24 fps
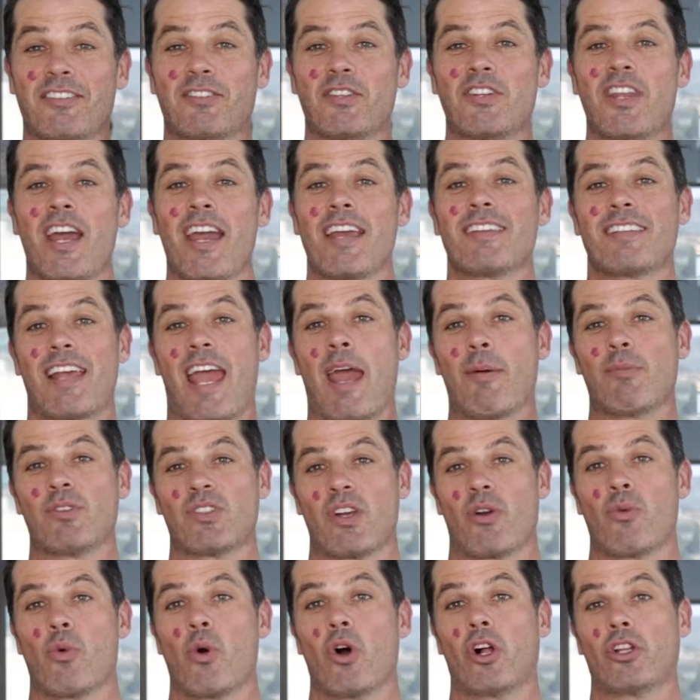Today's
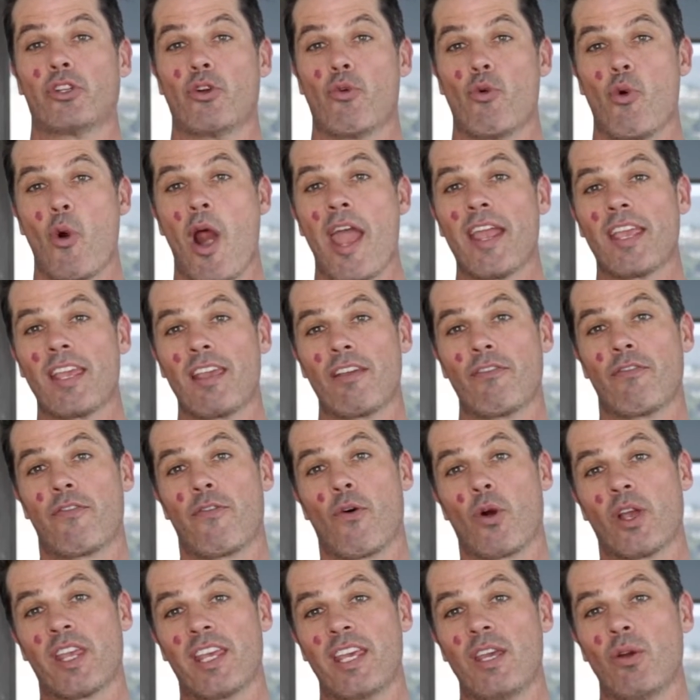Amazon world, ranking
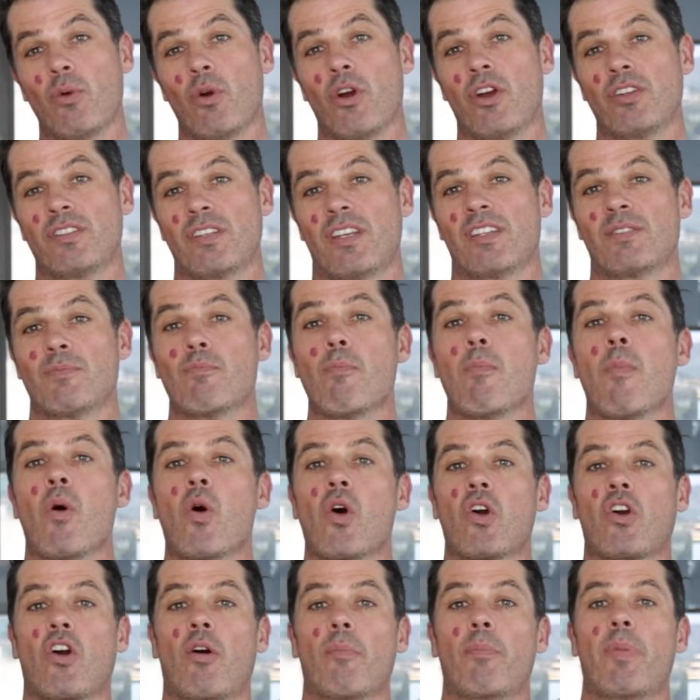for keywords is more
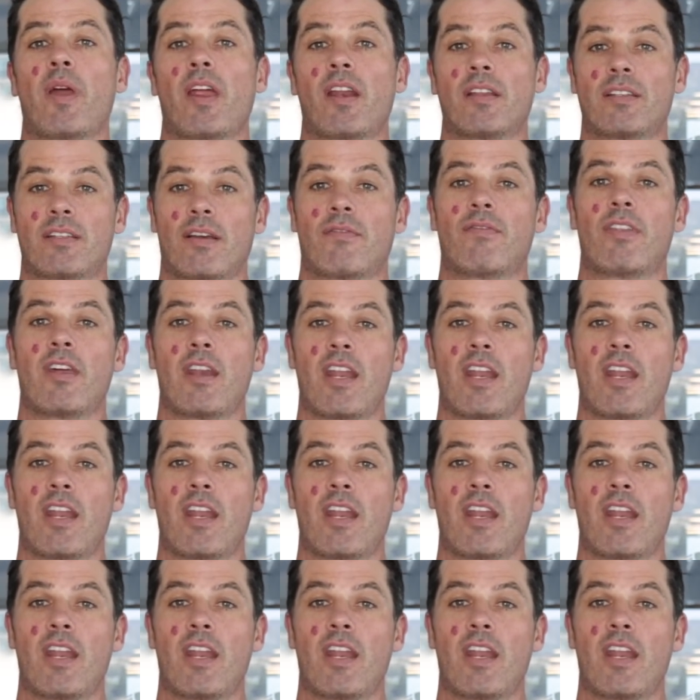competitive than